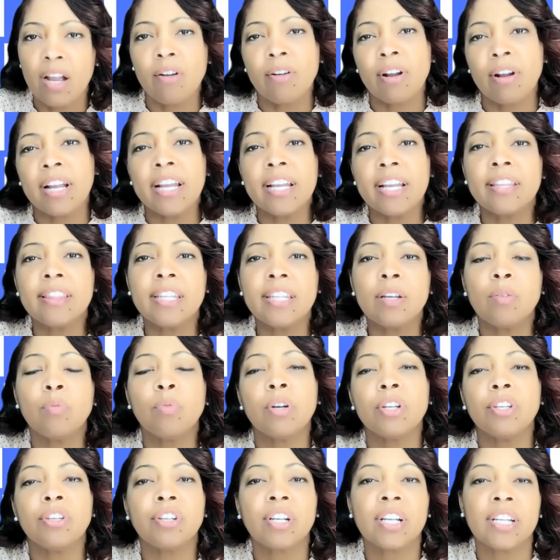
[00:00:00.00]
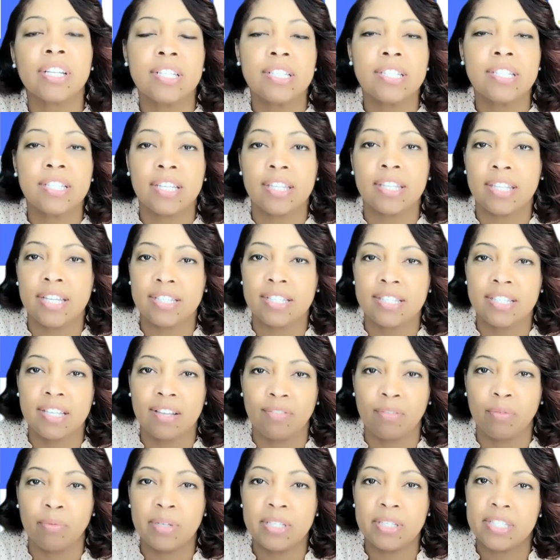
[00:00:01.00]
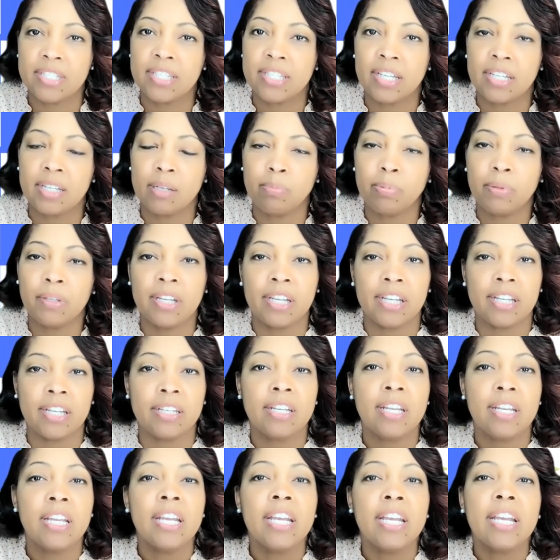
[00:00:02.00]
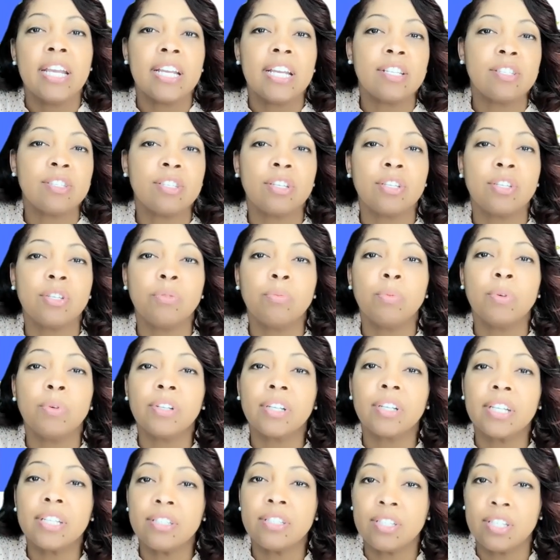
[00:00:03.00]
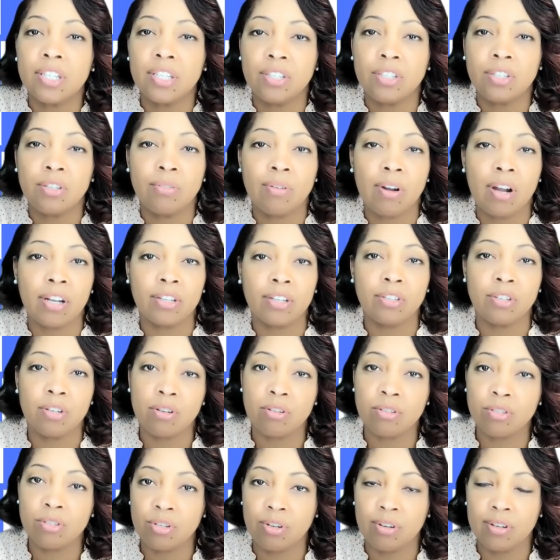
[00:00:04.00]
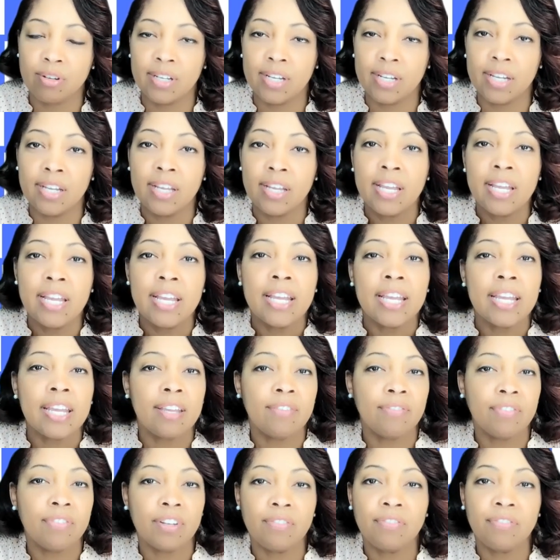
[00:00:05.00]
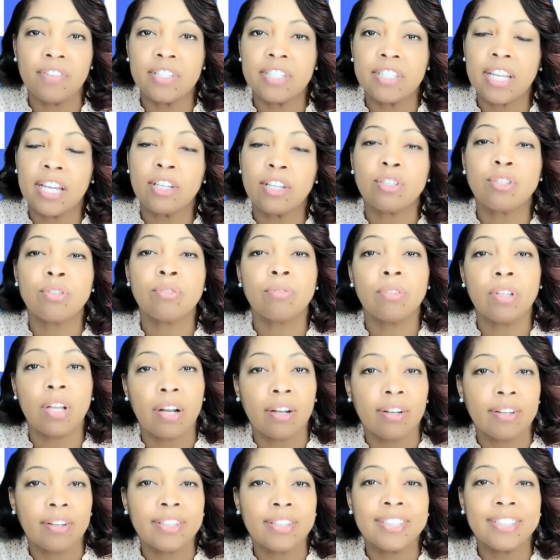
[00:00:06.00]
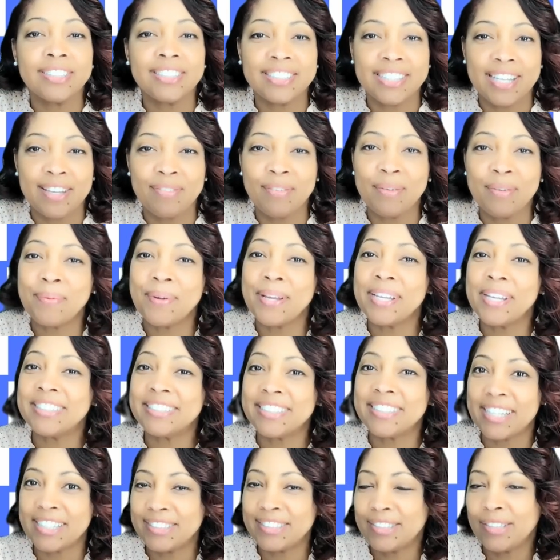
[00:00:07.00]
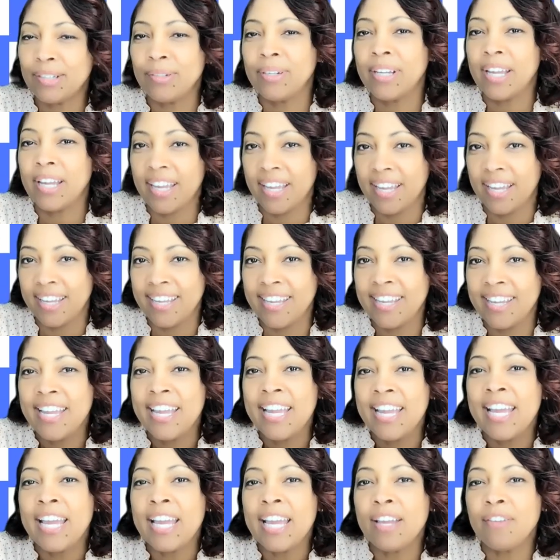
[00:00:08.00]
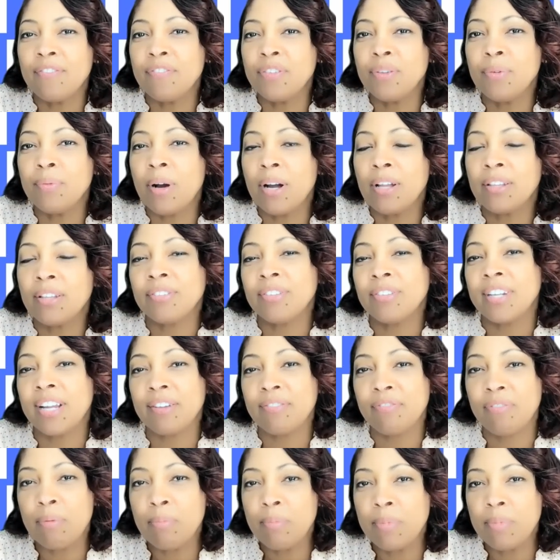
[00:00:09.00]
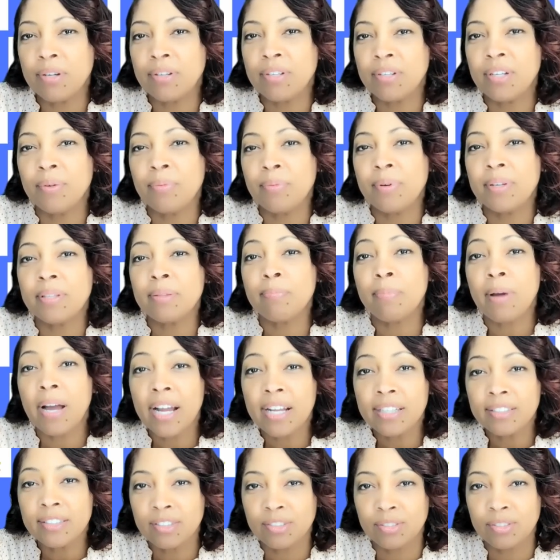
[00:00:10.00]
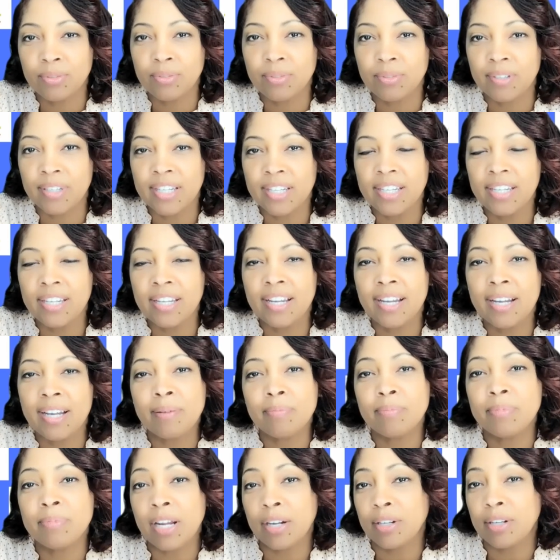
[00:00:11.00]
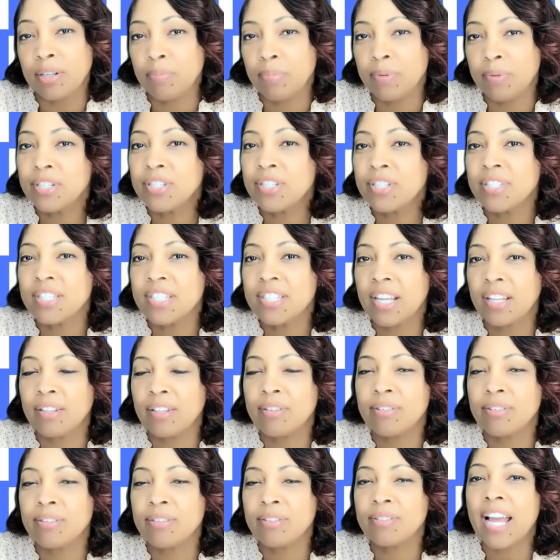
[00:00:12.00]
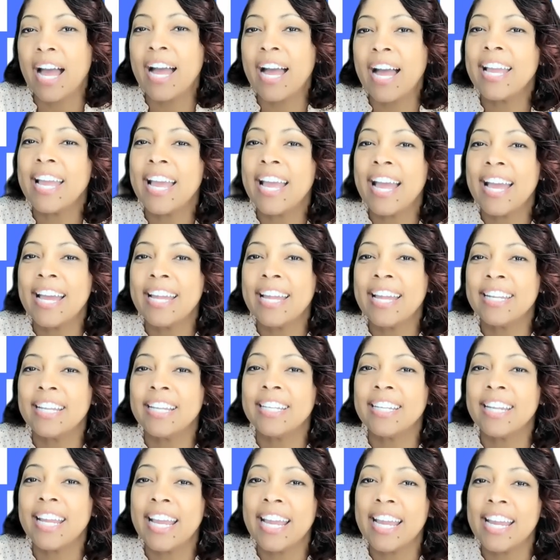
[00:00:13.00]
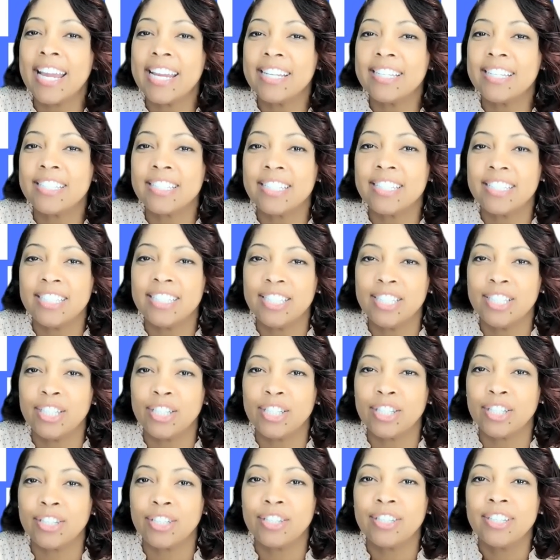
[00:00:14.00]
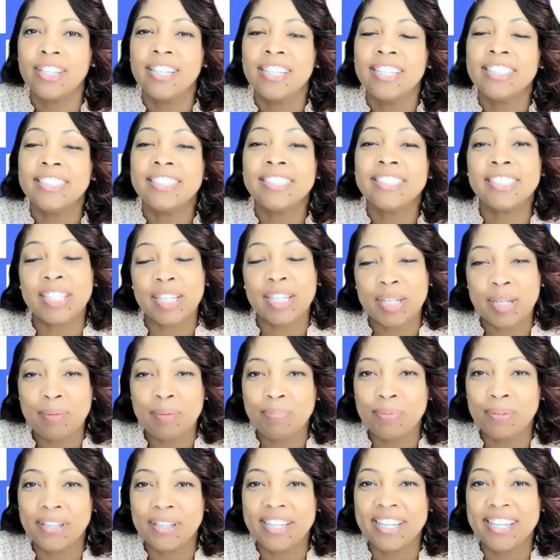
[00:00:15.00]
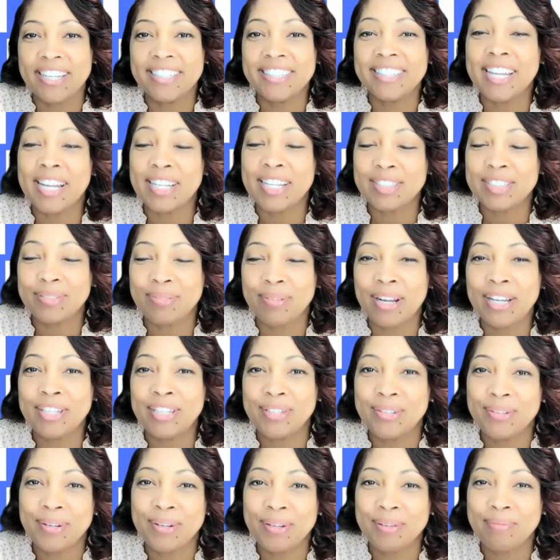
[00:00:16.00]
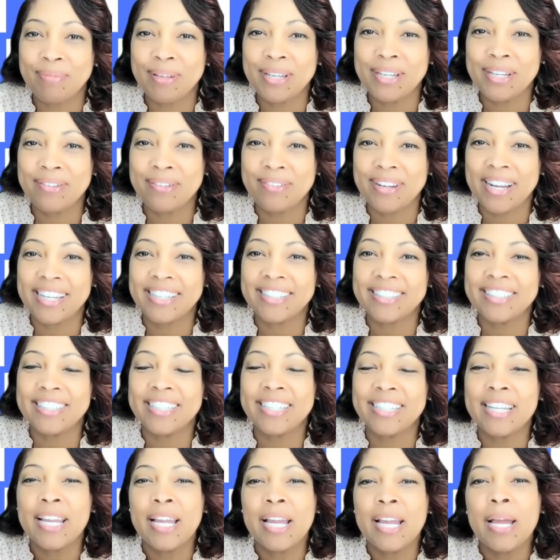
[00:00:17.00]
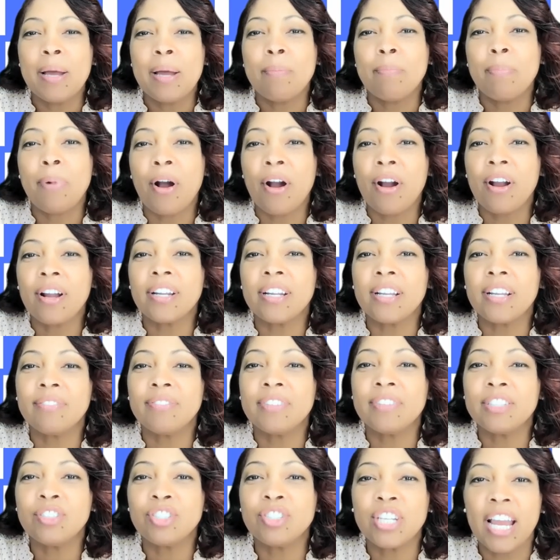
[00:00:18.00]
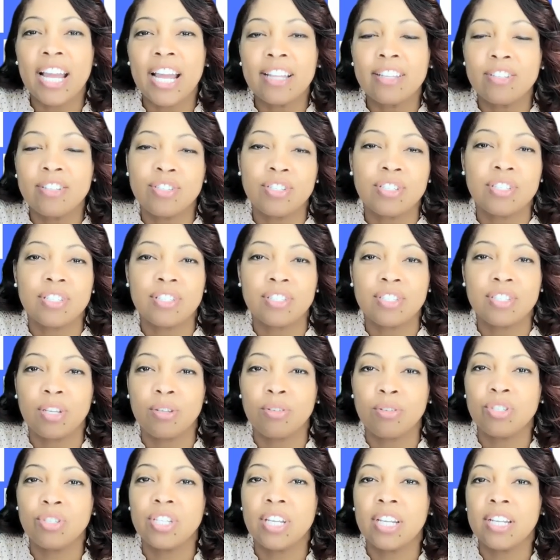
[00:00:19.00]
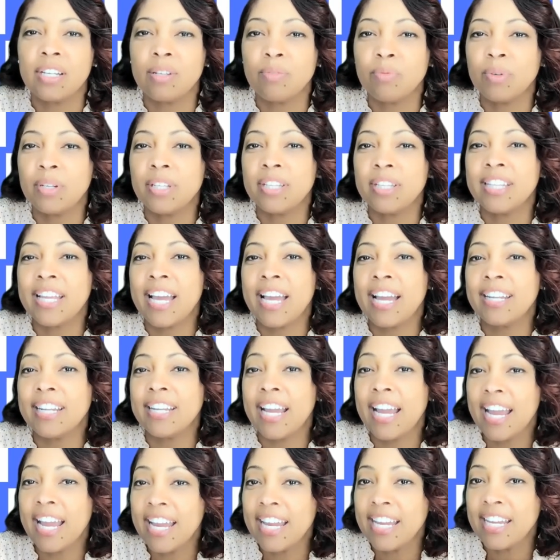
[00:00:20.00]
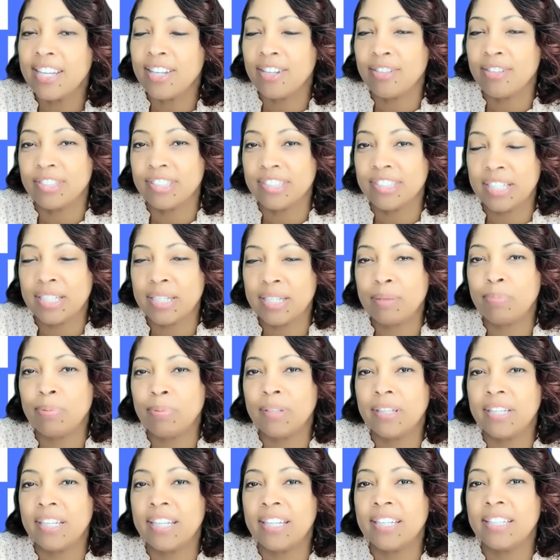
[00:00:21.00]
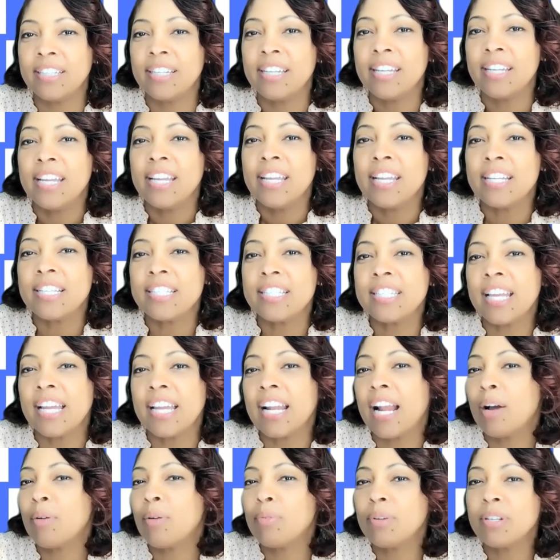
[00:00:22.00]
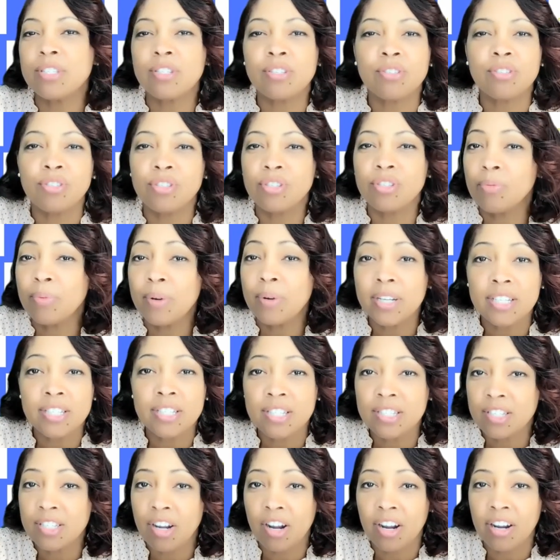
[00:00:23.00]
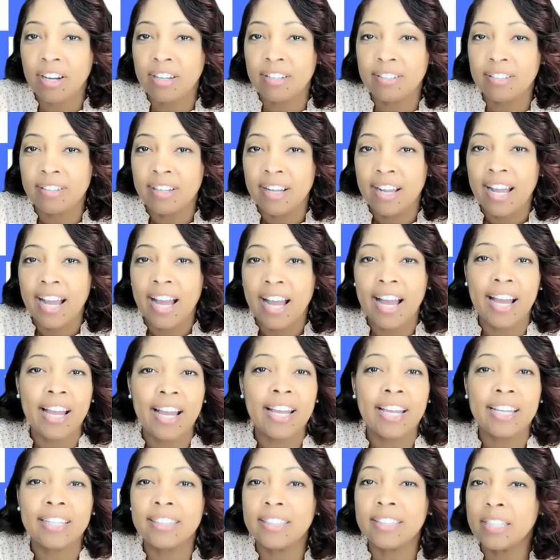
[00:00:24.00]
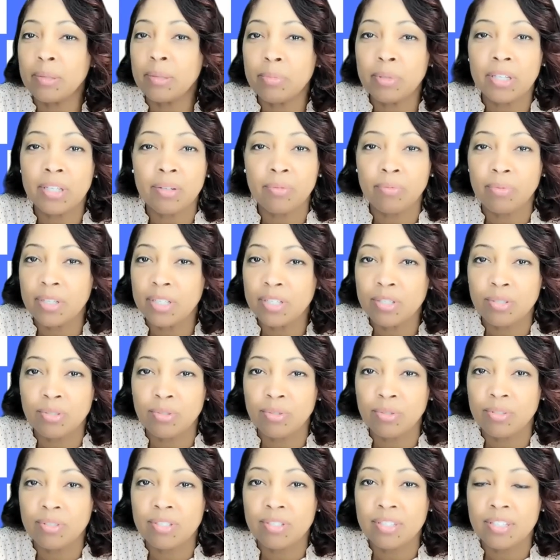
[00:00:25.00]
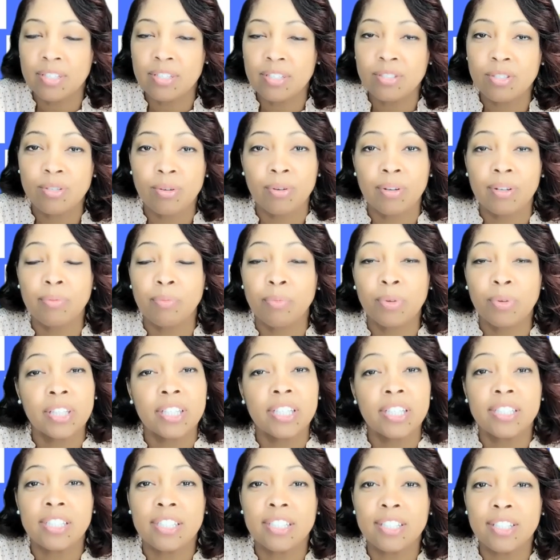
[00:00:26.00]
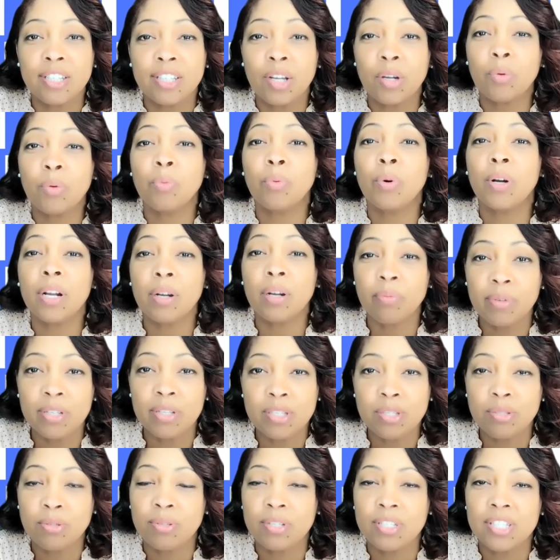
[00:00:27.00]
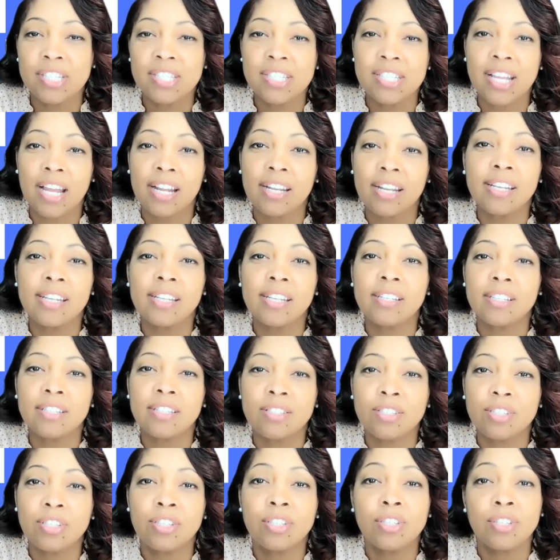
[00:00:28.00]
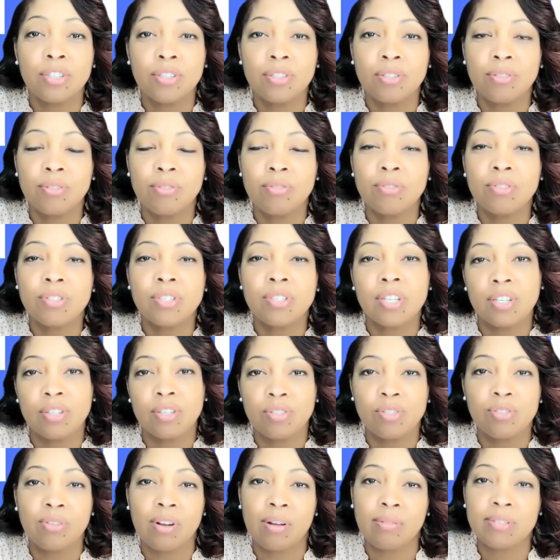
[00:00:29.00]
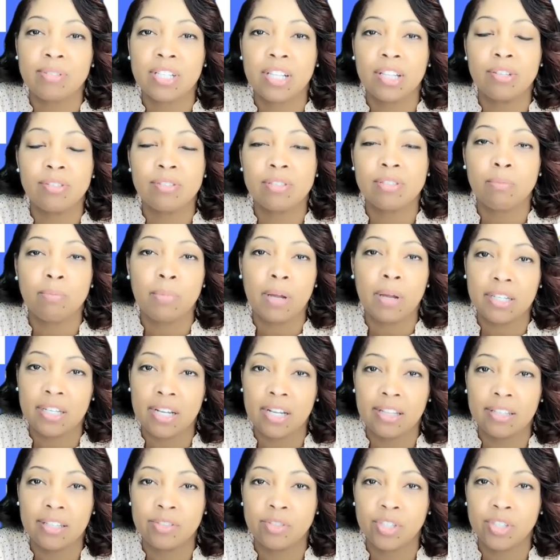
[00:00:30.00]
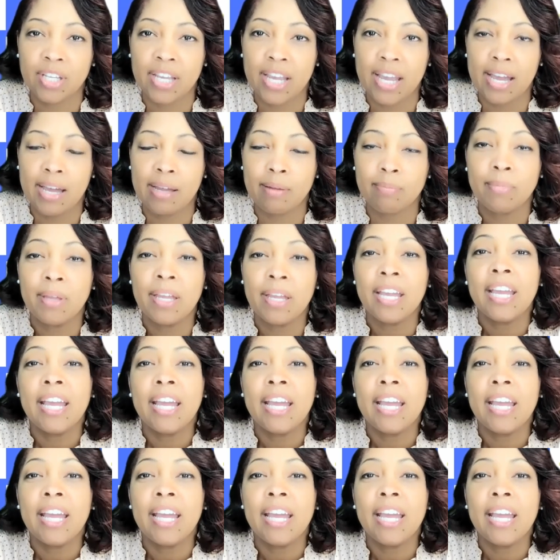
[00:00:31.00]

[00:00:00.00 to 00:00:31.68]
All right, and then what you're going to see in that seven week study plan is that you will continue on your journey, even if it takes you longer than seven weeks, that's okay. If you all are not familiar with my story, um, Dr. Bridget Sellars. I had an eight year study plan. That's right, you heard me correctly. Part of the challenges associated with that eight year study plan is that I wasn't sure where to start. I had limited resources, or really didn't know what resources I needed to use to ensure I was closing my knowledge gap.